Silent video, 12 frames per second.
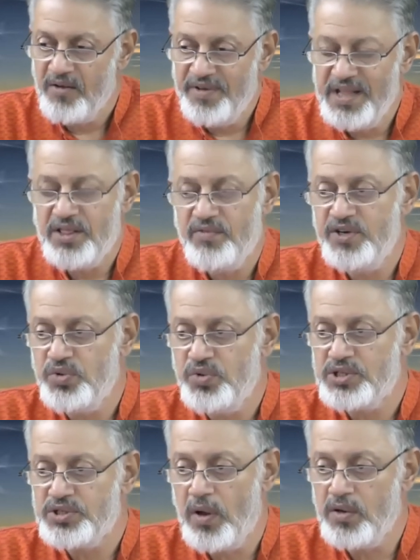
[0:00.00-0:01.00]
with
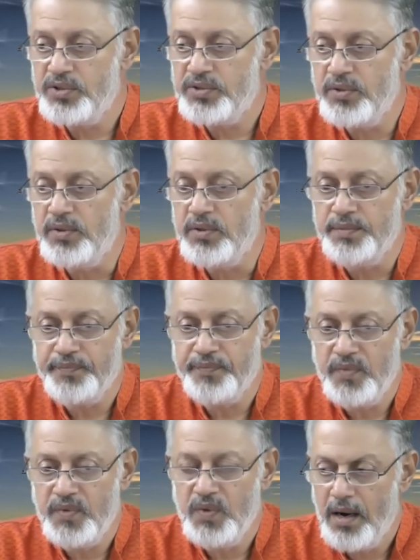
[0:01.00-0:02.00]
visuals also,
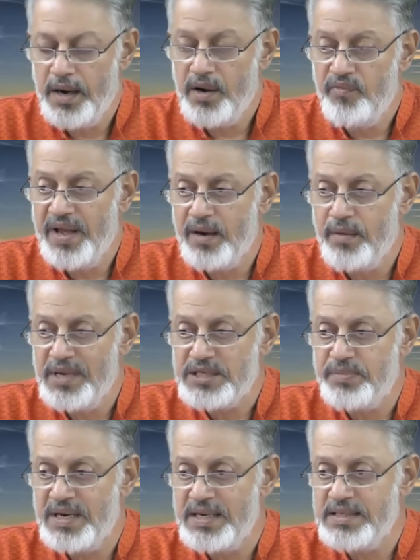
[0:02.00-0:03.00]
and we are
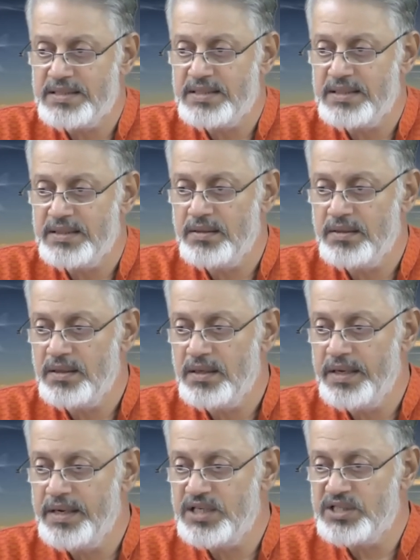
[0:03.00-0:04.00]
mesmerized
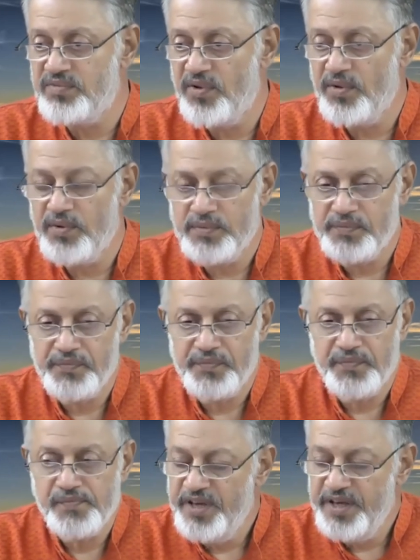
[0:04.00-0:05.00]
in its flow.
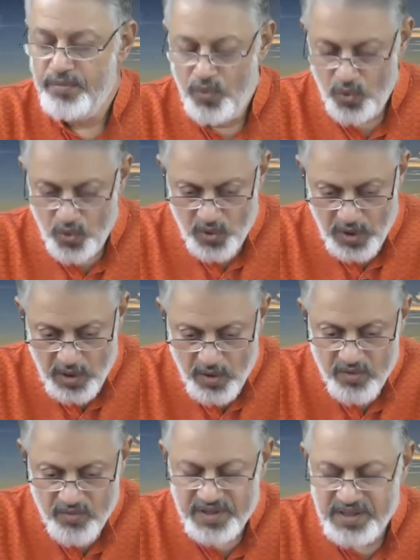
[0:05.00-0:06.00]
We move
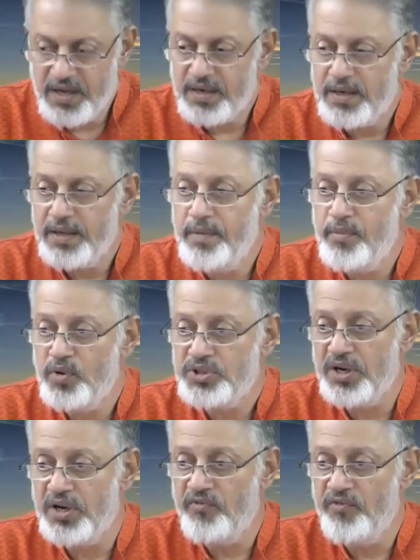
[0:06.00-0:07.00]
along with that
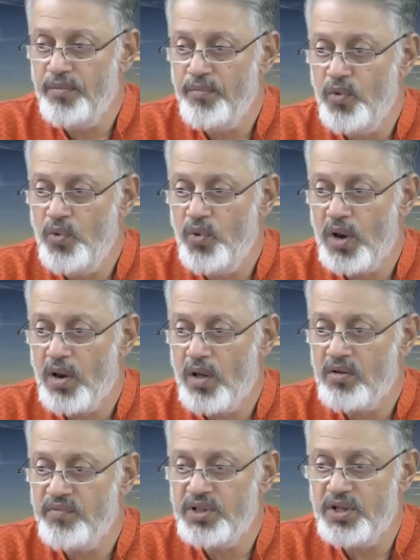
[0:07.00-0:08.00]
emotion. We move
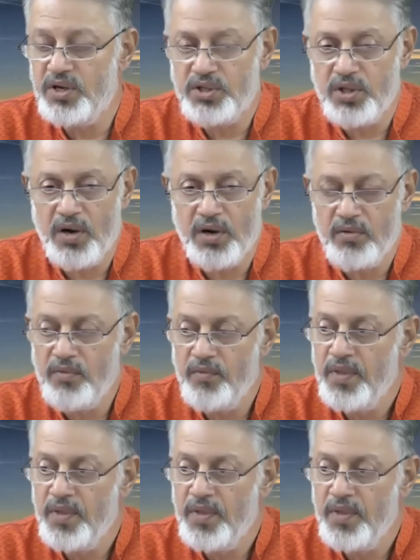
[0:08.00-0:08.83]
along with that thought.